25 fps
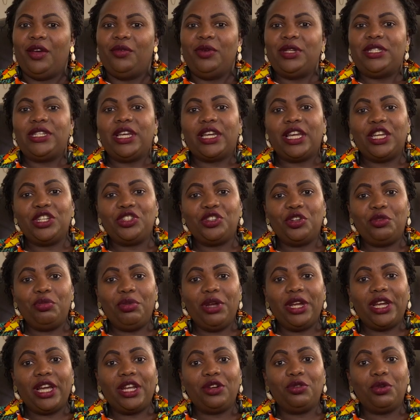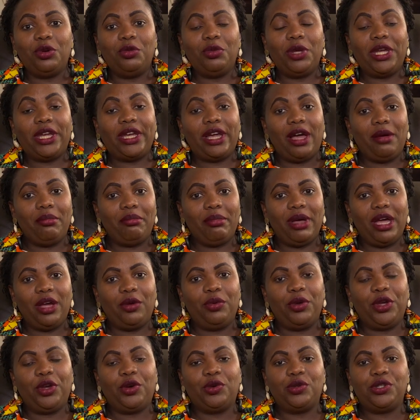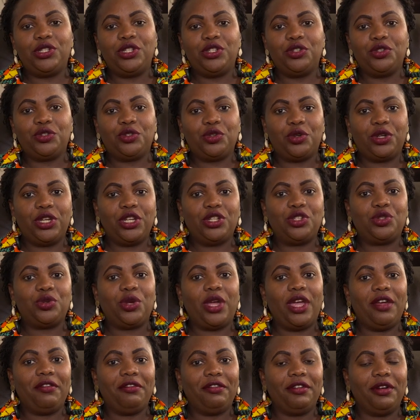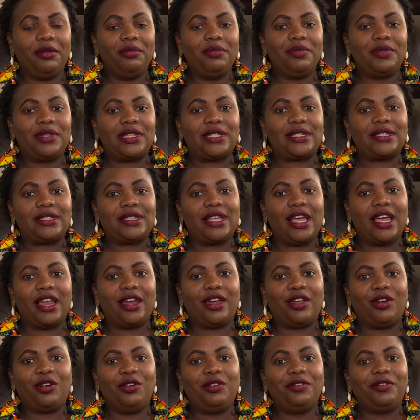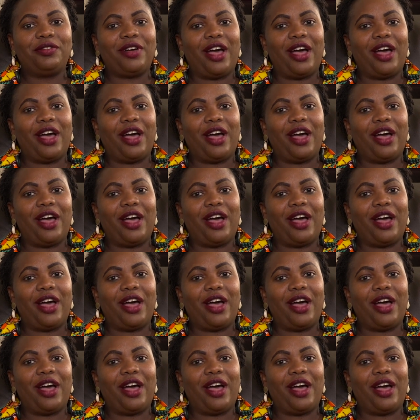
We take a short break, and when we come back, we continue talking to Ephraim, the son of